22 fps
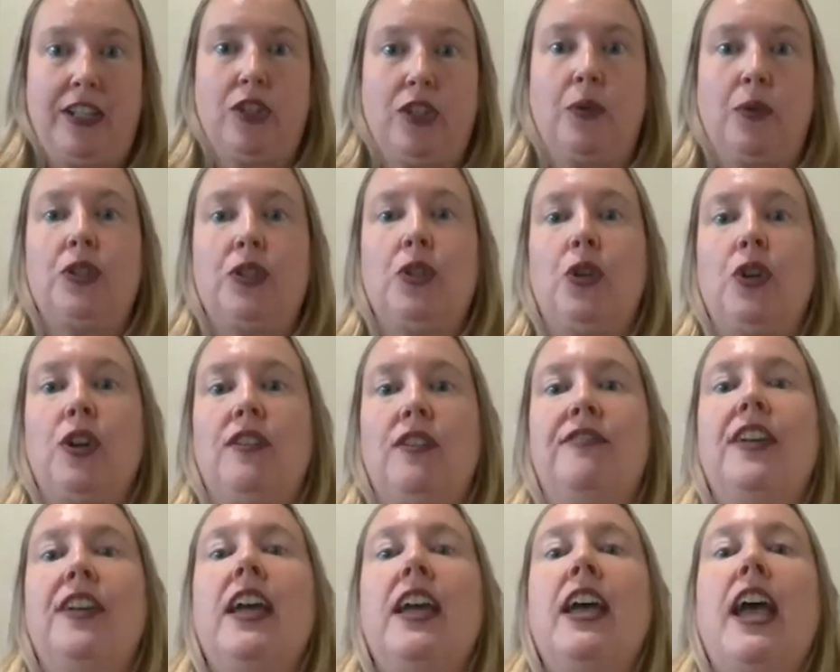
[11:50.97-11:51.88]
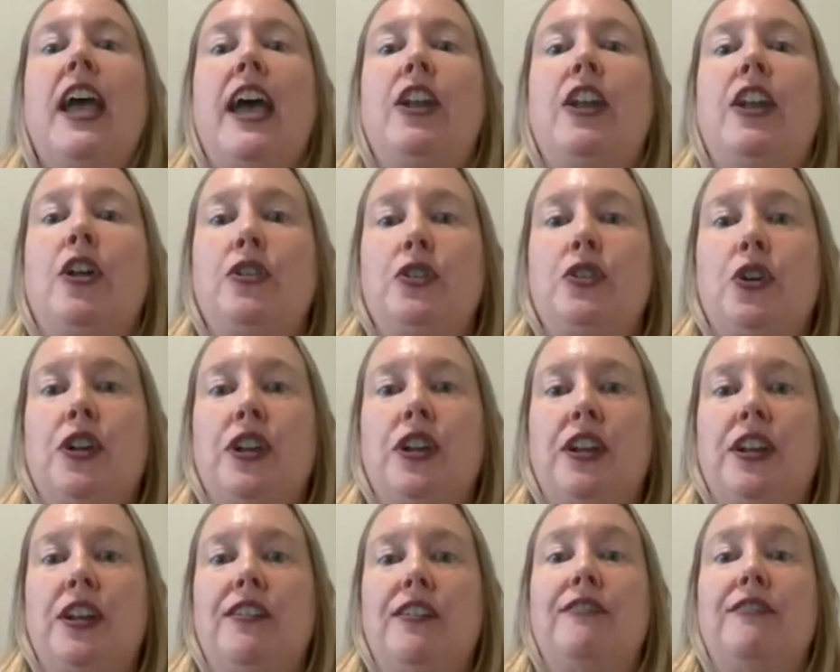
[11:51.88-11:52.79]
So it's sort of an
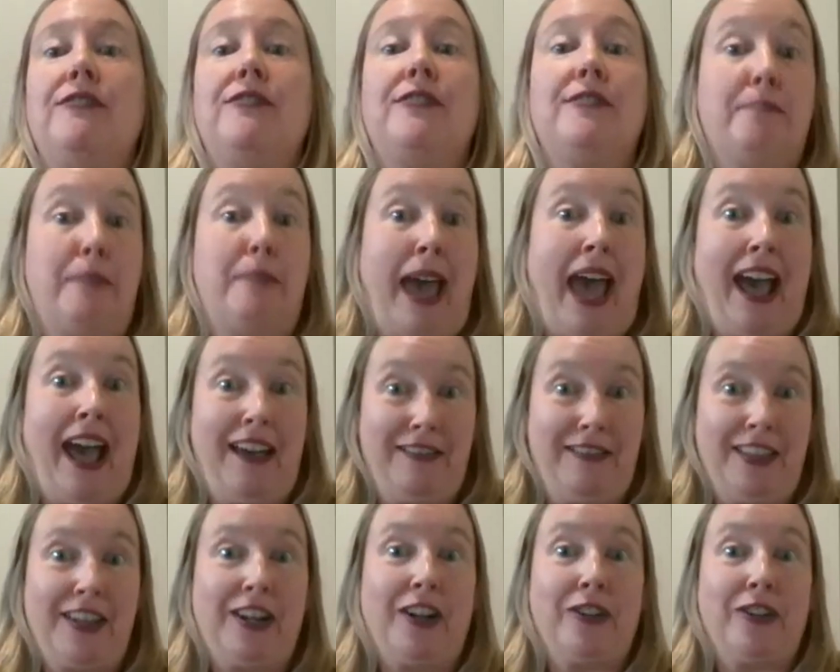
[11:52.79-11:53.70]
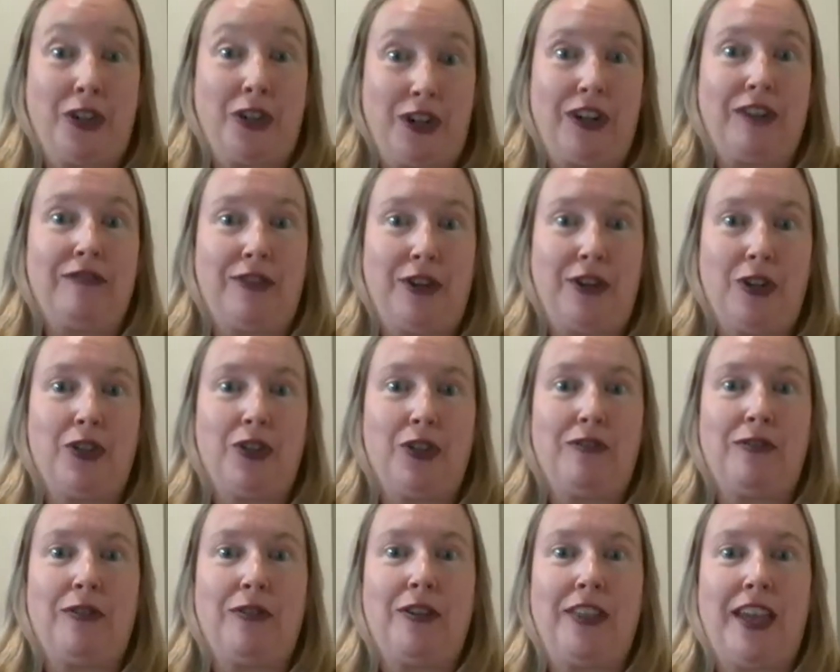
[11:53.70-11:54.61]
alternative path, an alternative
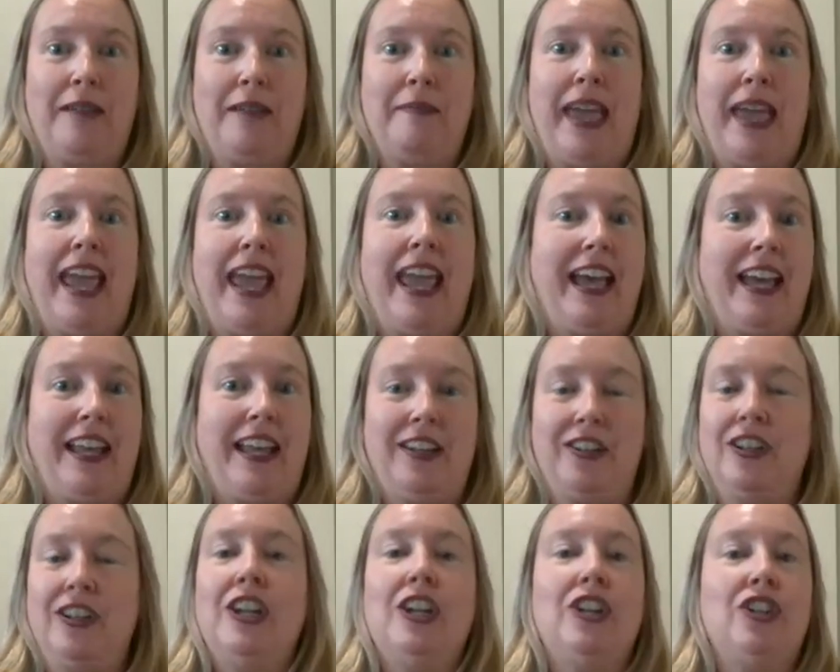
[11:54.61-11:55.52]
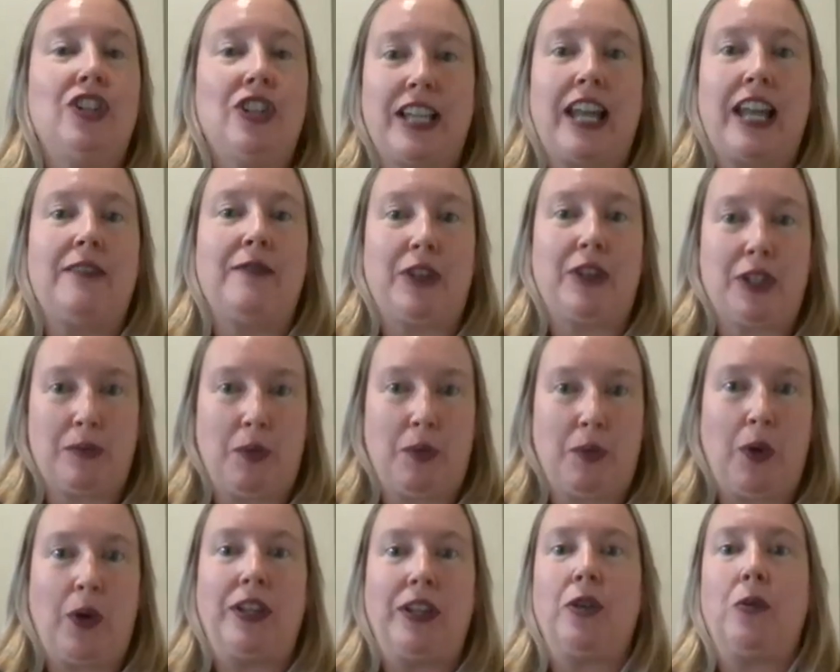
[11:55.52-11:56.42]
future for them, and just kind of
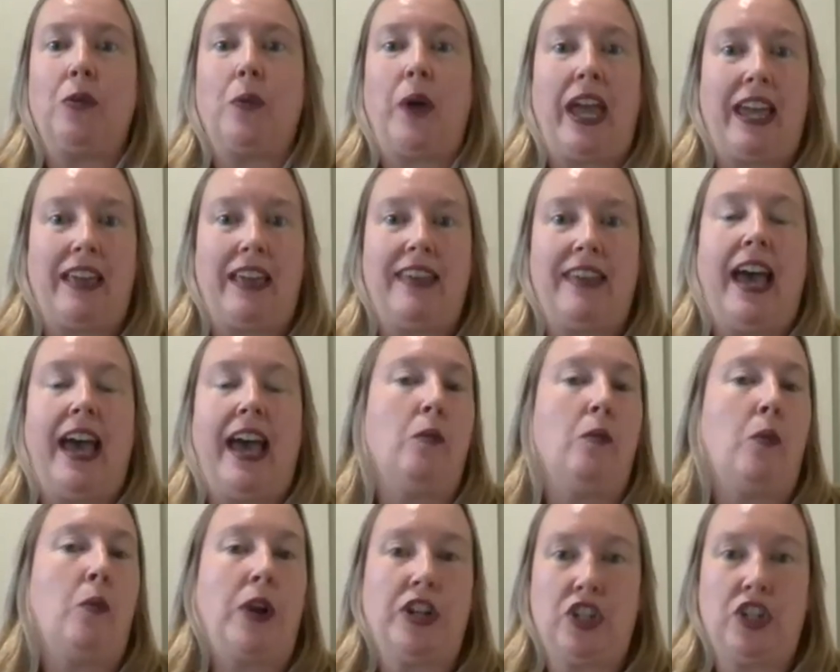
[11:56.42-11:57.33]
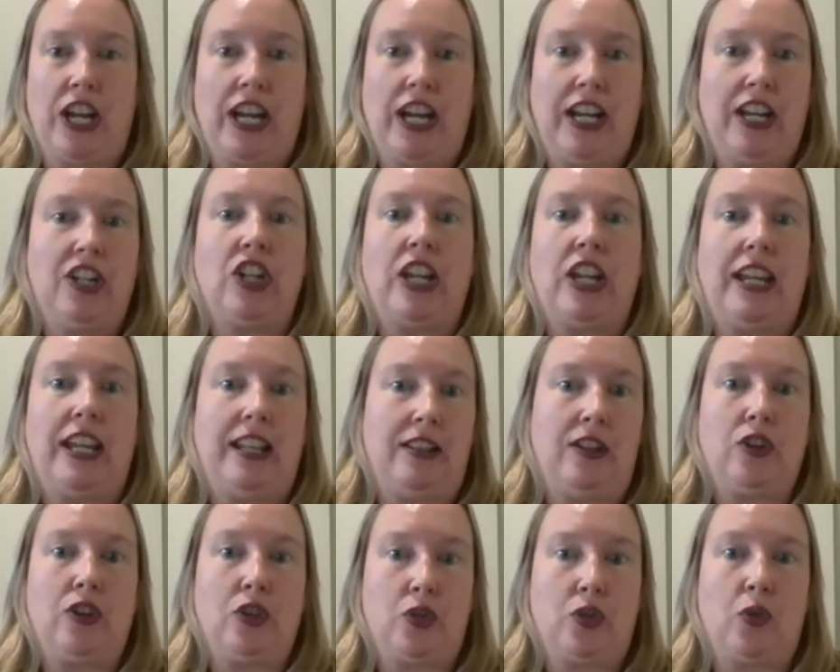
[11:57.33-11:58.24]
exploring the way that one change in
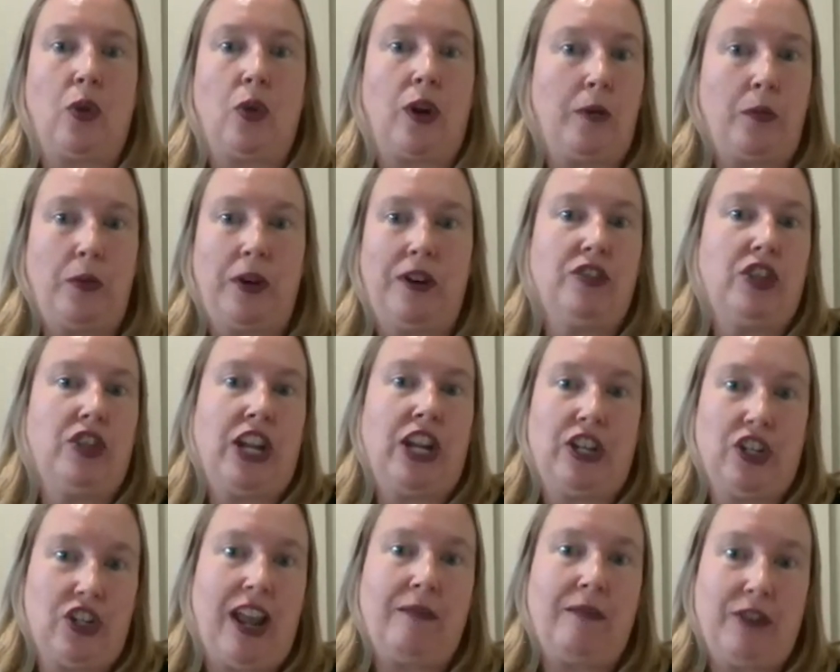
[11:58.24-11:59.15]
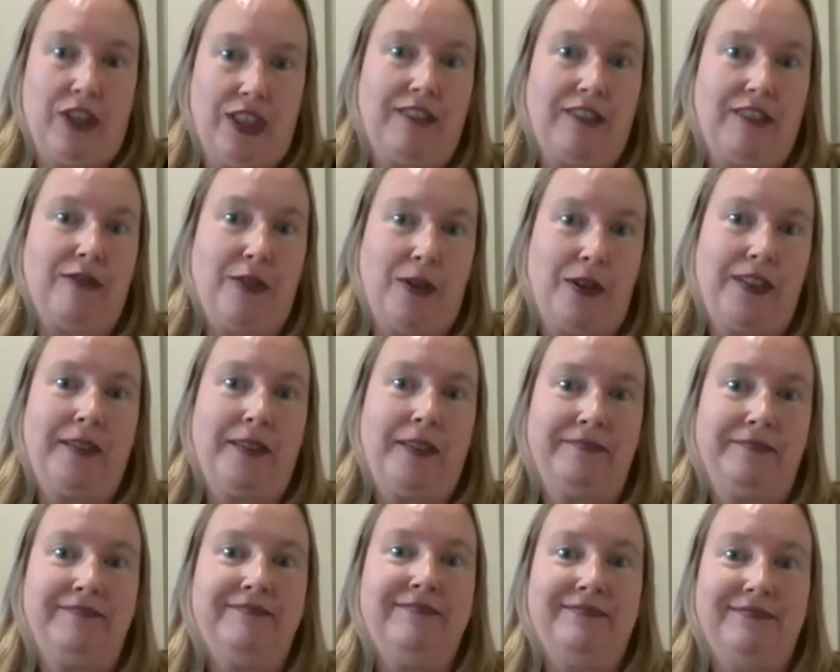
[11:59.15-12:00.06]
their story would have changed everything for
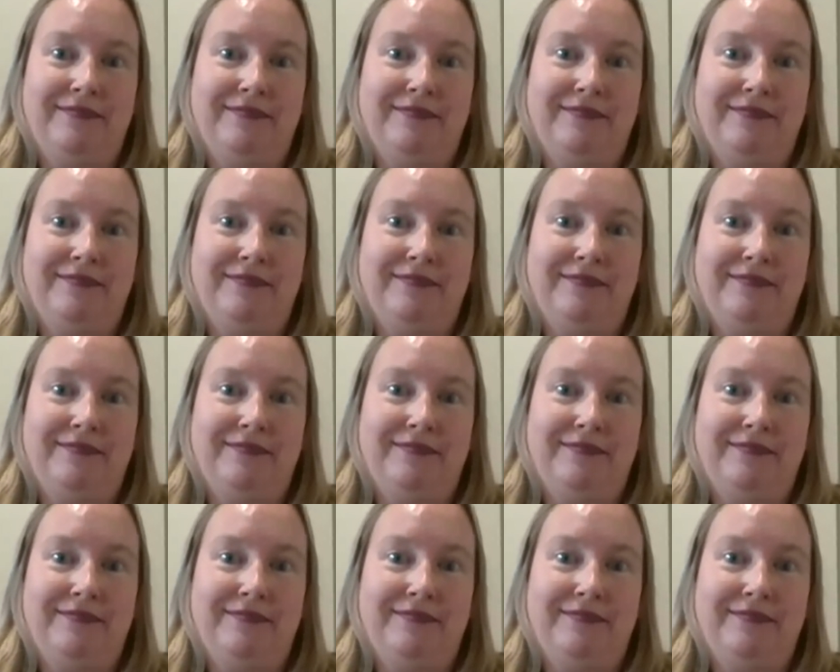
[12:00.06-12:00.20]
them.